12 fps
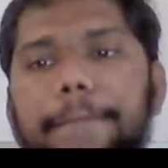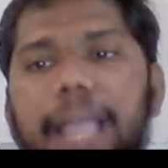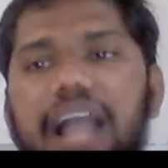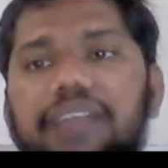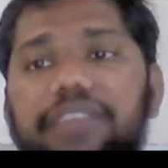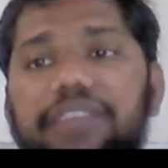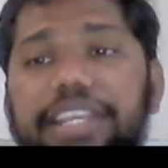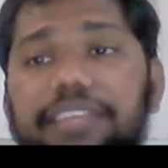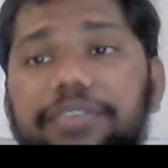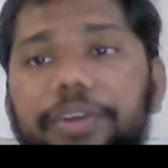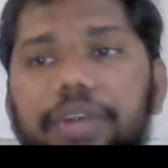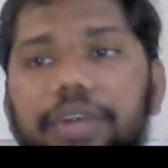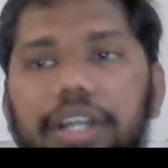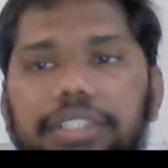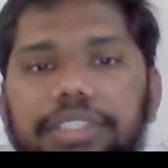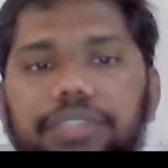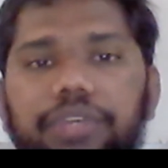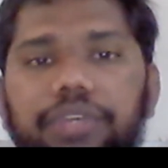I am waiting for your
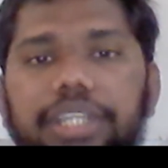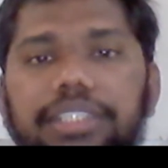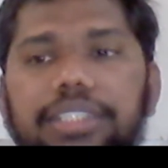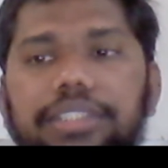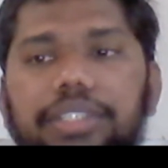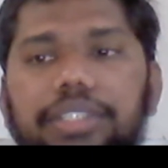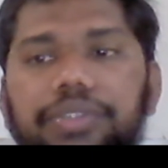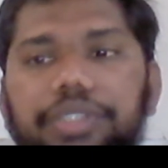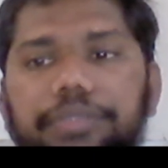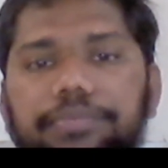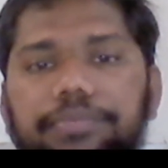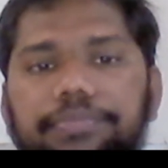answers. What is this solution?